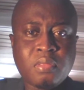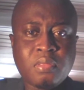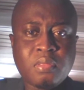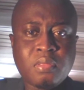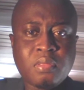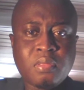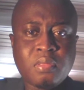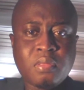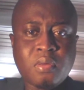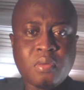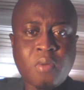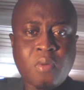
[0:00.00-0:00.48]

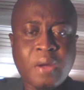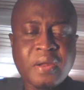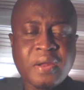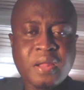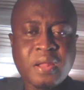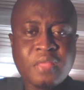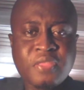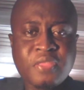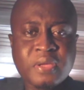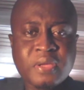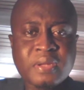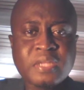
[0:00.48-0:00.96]
So another
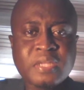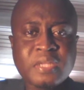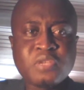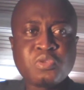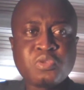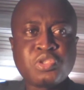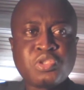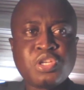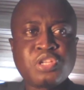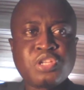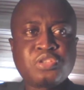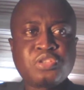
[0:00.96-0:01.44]
thing that you
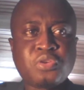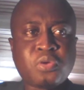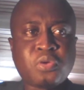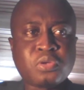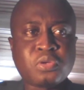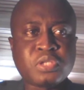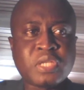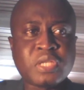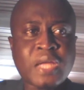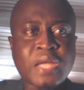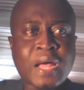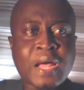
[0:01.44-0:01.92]
also need to
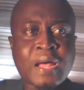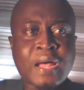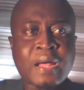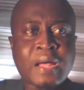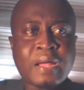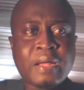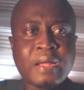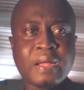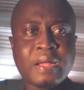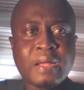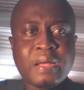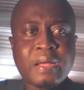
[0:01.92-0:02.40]
consider
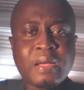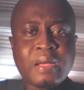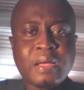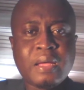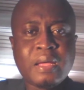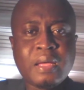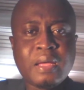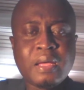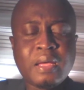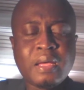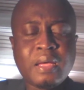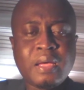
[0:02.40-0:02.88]

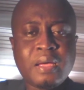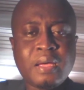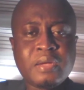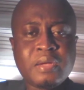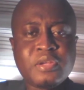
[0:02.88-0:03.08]
in your